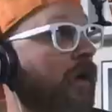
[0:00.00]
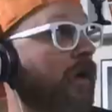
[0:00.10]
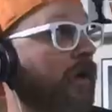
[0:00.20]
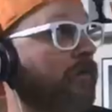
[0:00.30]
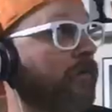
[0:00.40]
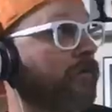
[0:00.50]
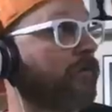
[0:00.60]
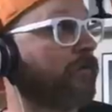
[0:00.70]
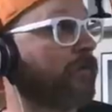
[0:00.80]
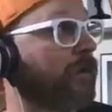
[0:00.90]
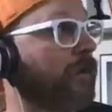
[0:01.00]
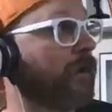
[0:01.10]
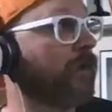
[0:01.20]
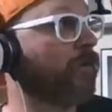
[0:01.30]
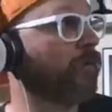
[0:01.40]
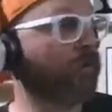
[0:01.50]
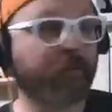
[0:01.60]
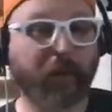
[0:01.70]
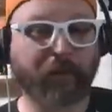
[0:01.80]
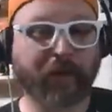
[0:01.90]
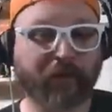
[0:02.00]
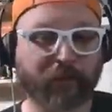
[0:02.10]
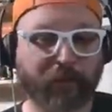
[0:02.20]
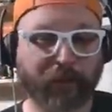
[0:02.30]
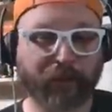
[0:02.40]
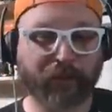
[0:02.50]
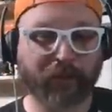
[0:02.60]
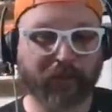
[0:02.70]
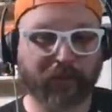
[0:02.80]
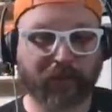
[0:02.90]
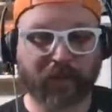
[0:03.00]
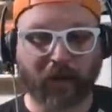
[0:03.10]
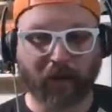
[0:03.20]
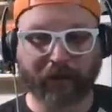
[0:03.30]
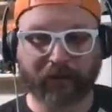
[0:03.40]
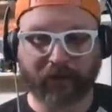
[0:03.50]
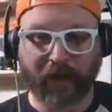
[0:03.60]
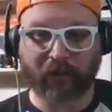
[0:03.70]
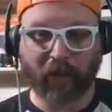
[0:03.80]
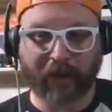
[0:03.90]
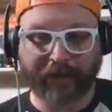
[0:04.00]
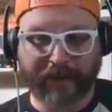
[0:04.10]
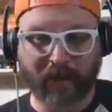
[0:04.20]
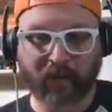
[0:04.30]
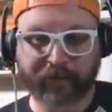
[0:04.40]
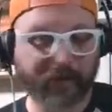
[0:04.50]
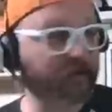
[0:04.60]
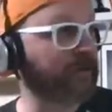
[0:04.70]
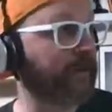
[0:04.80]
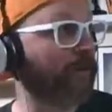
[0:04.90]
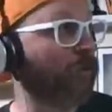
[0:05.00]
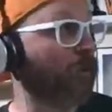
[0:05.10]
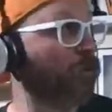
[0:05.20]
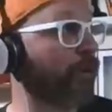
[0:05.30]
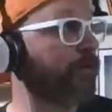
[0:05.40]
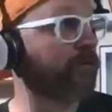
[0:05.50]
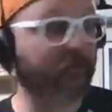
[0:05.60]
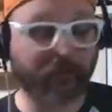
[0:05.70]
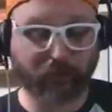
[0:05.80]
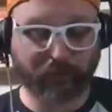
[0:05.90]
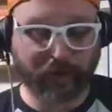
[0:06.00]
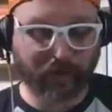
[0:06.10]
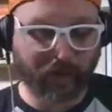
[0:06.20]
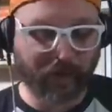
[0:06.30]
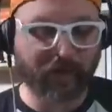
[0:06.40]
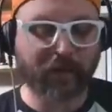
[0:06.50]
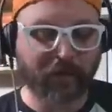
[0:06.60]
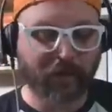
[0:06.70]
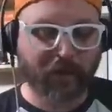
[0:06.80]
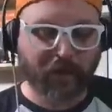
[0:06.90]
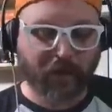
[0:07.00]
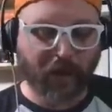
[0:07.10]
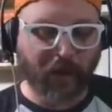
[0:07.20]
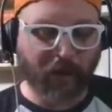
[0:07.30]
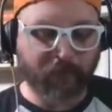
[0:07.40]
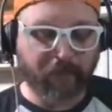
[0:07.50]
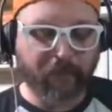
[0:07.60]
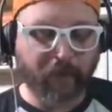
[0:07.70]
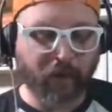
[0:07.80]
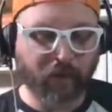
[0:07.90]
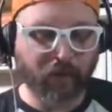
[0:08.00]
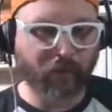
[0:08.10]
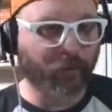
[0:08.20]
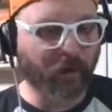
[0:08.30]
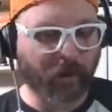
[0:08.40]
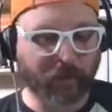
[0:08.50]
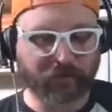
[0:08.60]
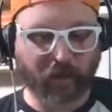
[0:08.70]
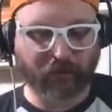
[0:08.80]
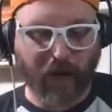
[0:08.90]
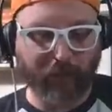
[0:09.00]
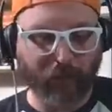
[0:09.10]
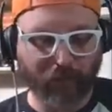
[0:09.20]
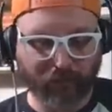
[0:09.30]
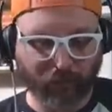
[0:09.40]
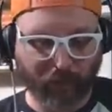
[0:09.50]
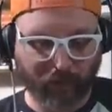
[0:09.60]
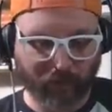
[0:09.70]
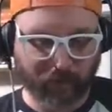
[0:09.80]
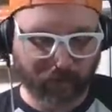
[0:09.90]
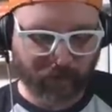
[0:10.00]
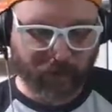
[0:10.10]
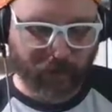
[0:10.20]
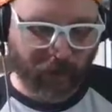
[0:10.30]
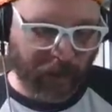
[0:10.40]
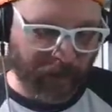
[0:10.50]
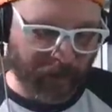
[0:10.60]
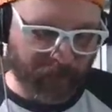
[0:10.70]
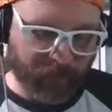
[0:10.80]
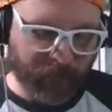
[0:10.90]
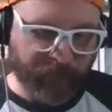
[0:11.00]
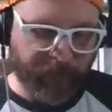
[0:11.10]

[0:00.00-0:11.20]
and, and since we, have probably got some people on the chat right now that that weren't with us Tuesday night. Um, you, you, were talking about Josh Heupel and his record. Um,